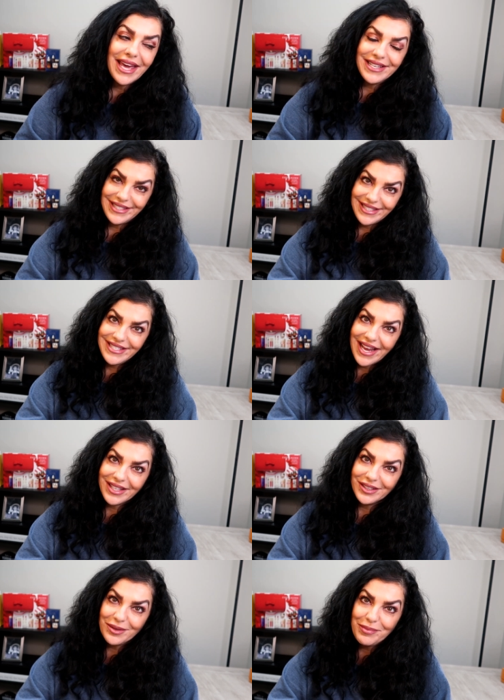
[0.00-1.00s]
and I did
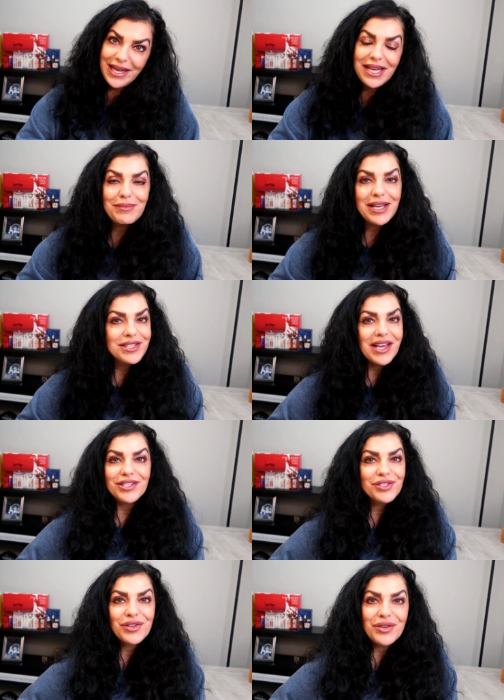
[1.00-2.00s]
take a little peek because
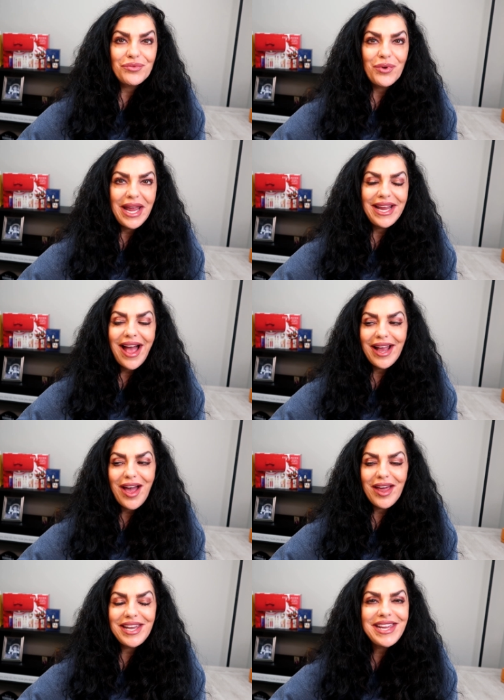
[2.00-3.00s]
I just couldn't wait. I
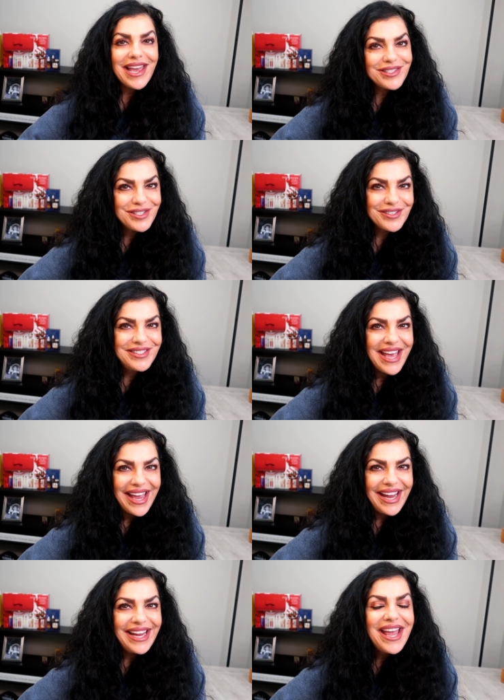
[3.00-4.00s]
got it
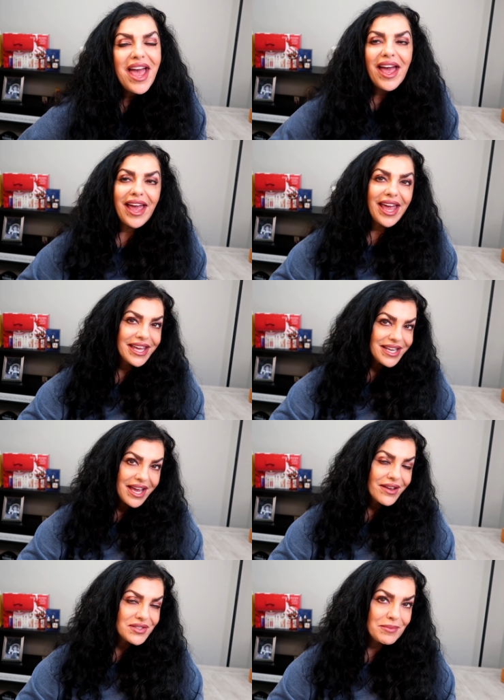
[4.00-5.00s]
yesterday and
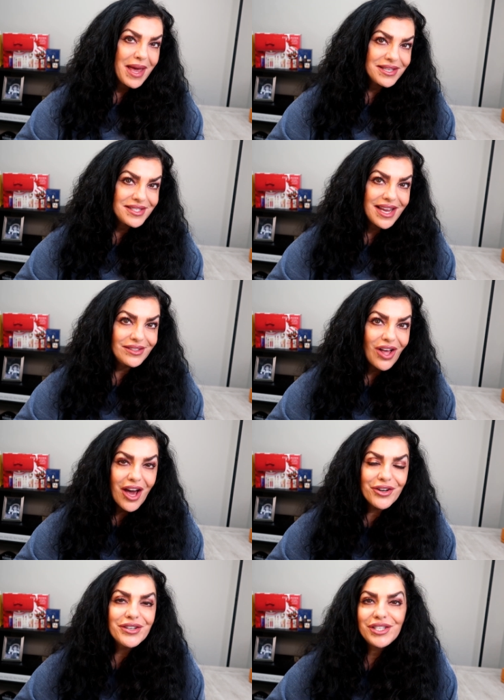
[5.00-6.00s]
I have some Estee
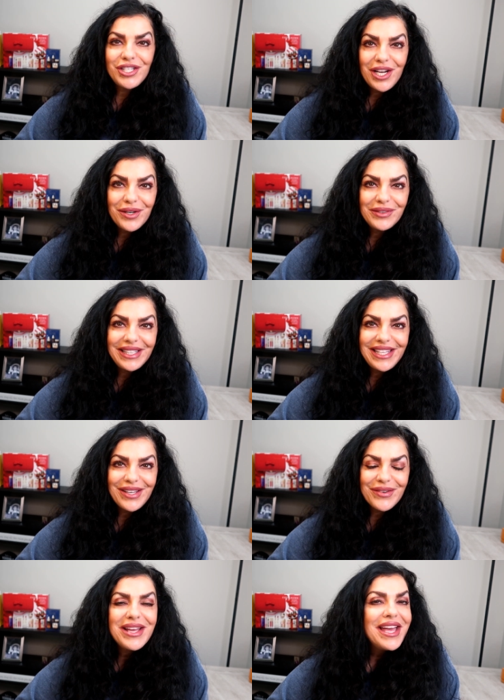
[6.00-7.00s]
Lauder to share with
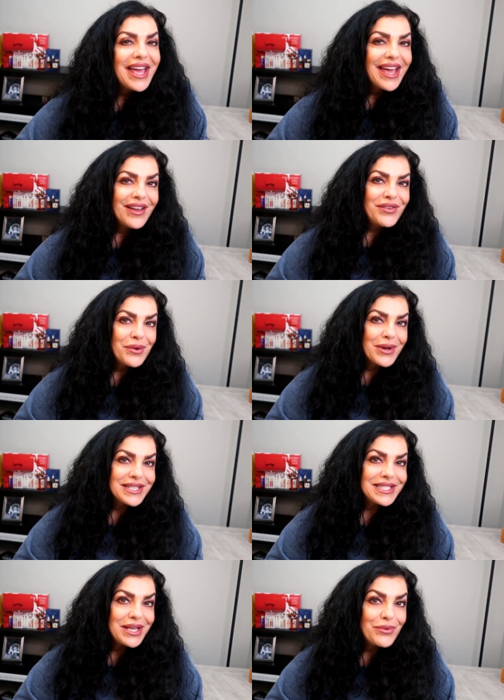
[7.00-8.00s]
you. If you
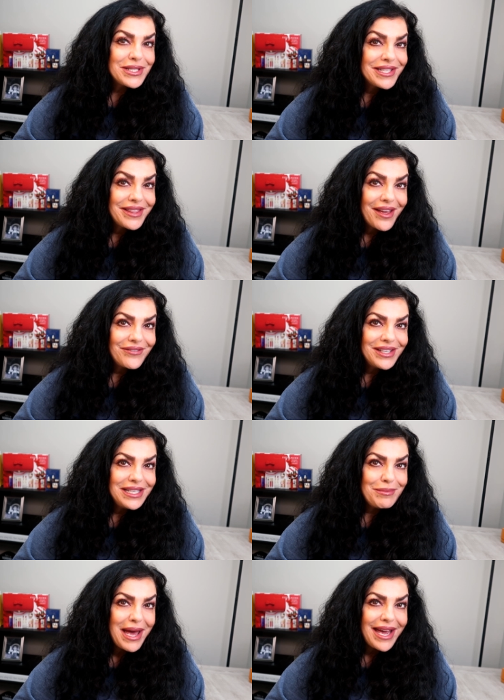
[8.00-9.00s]
want to see what's in that
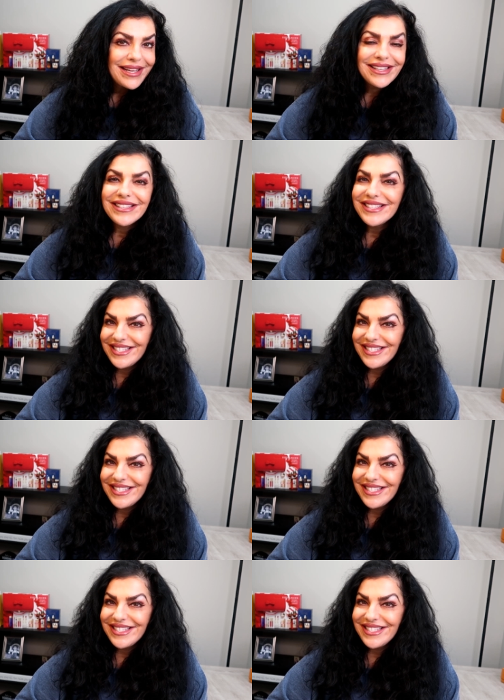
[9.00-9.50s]
Fendi bag,